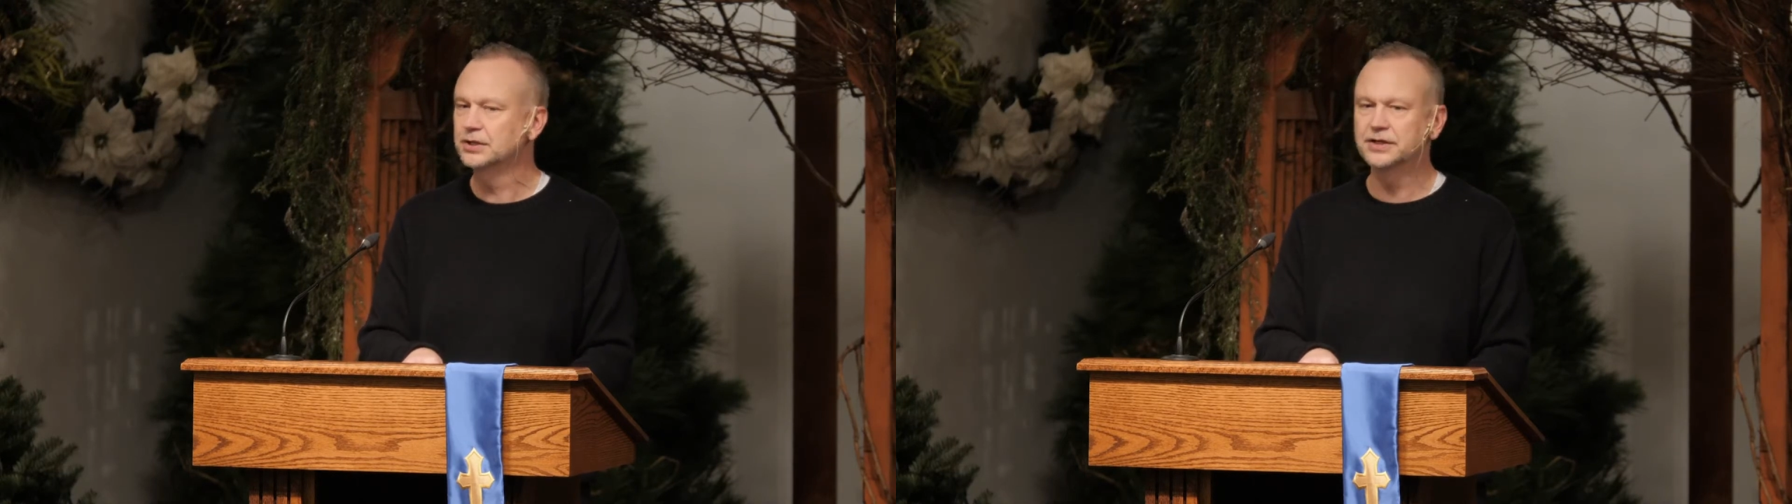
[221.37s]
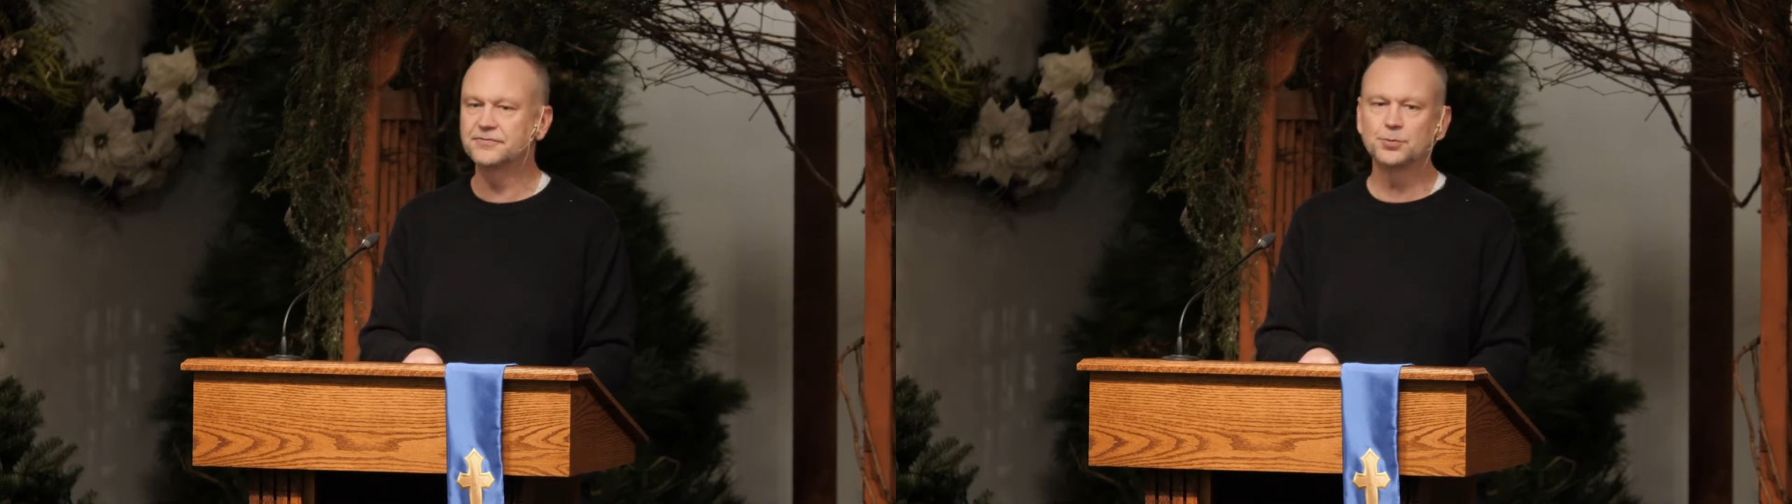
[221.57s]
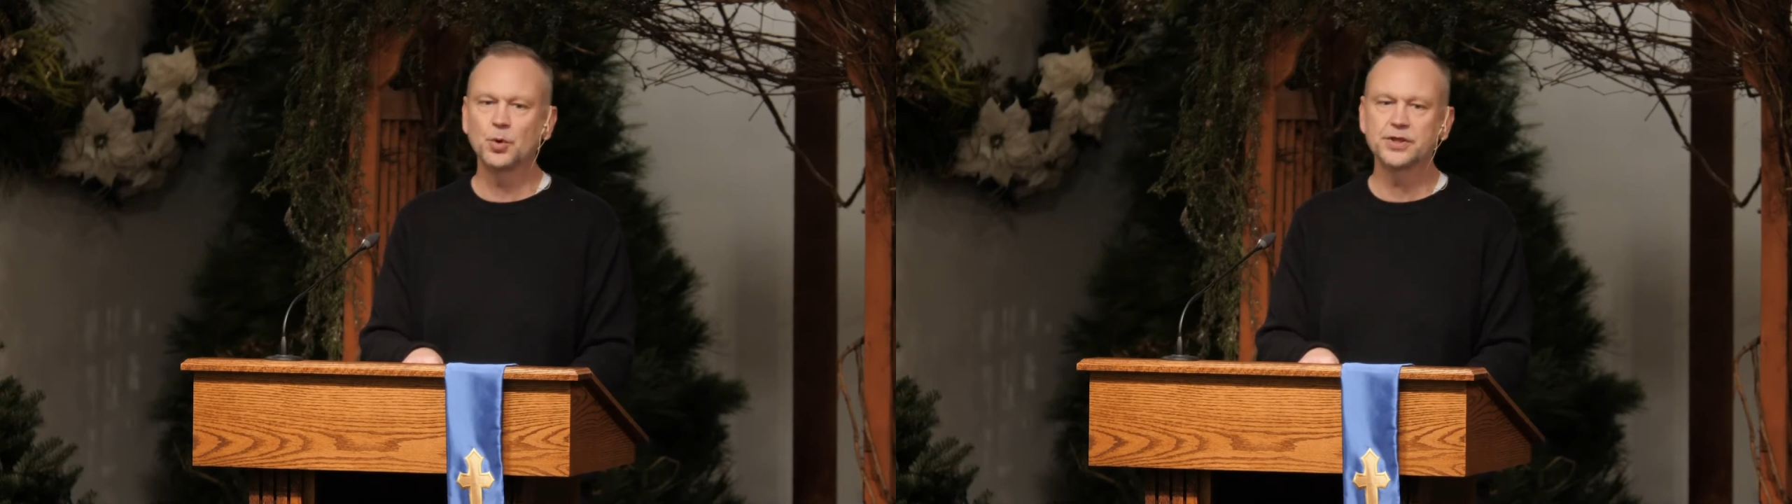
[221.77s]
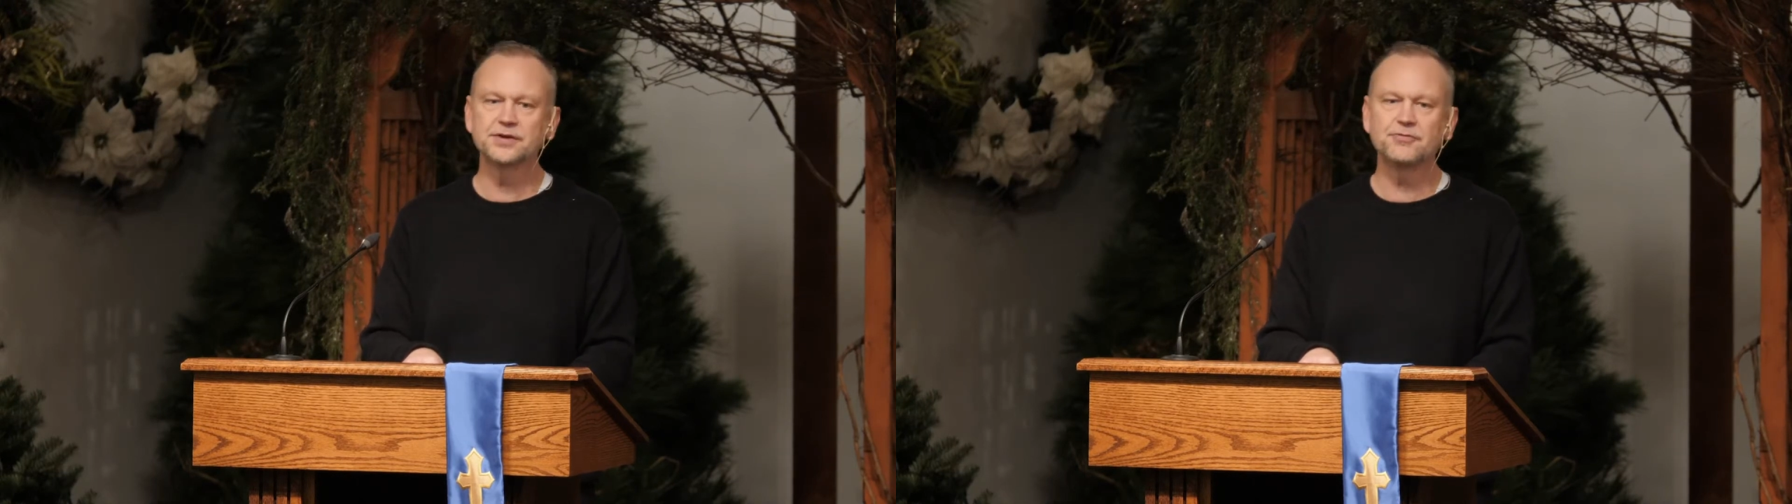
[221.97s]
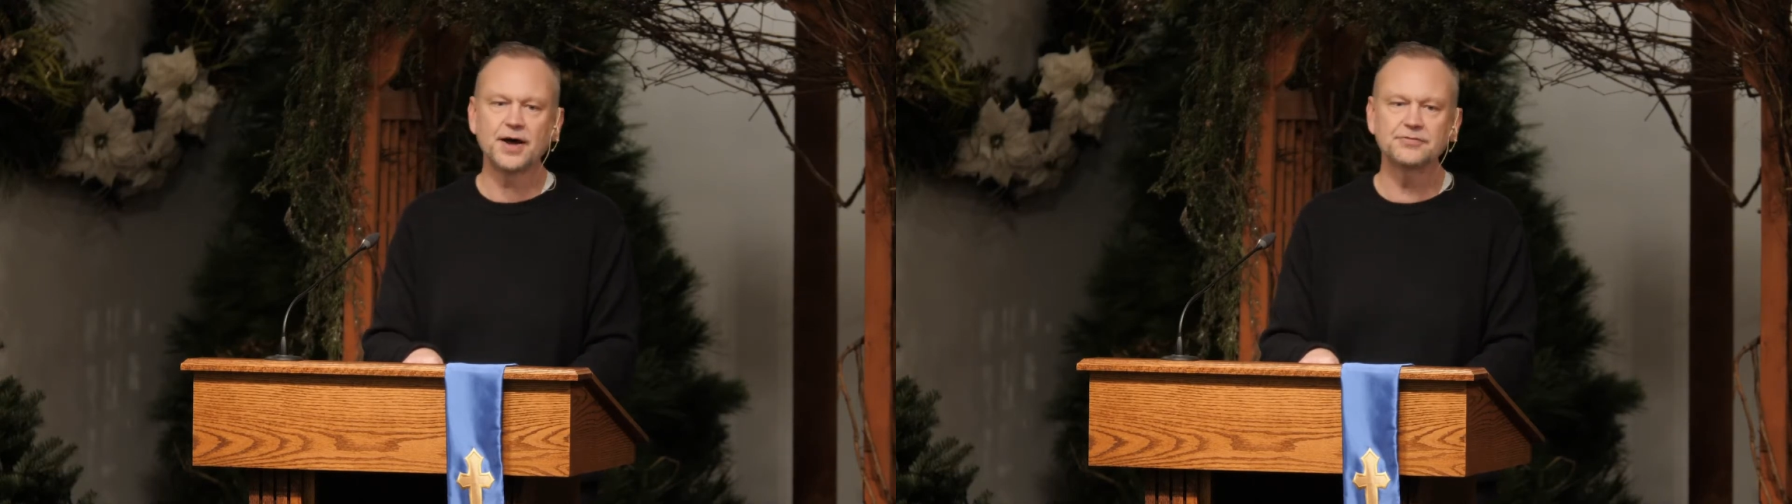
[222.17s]
lived more
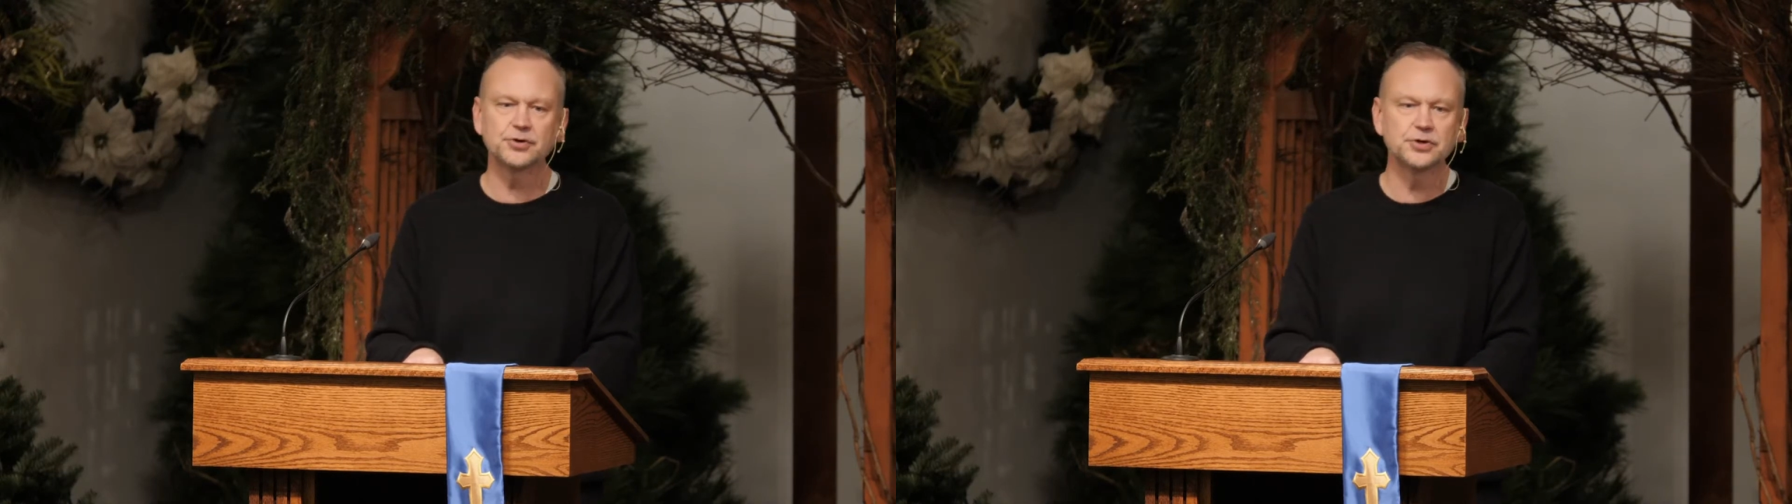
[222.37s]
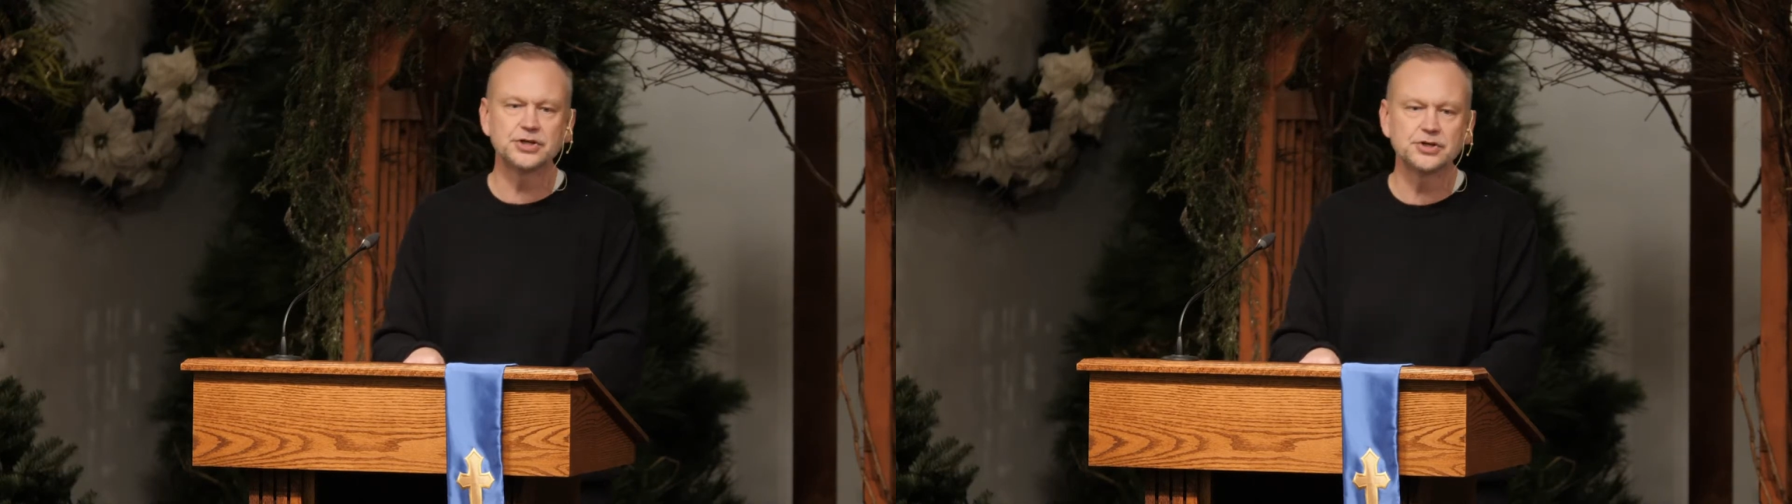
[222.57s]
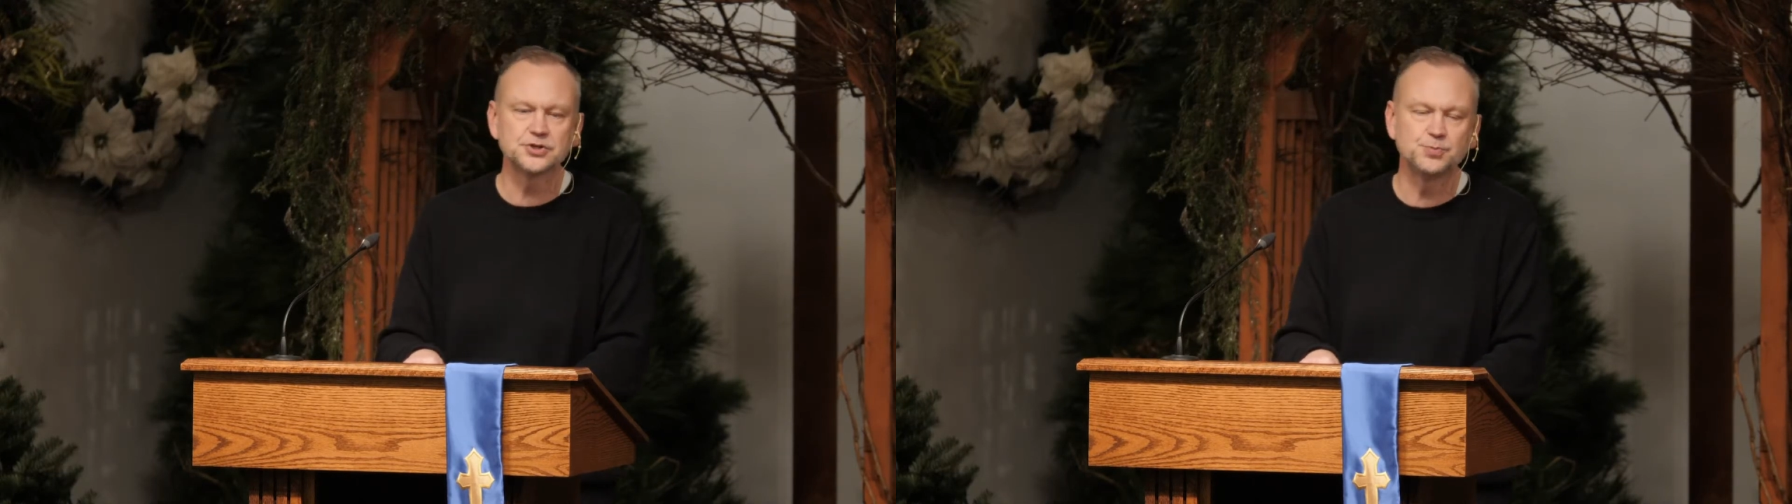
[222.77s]
than 500 years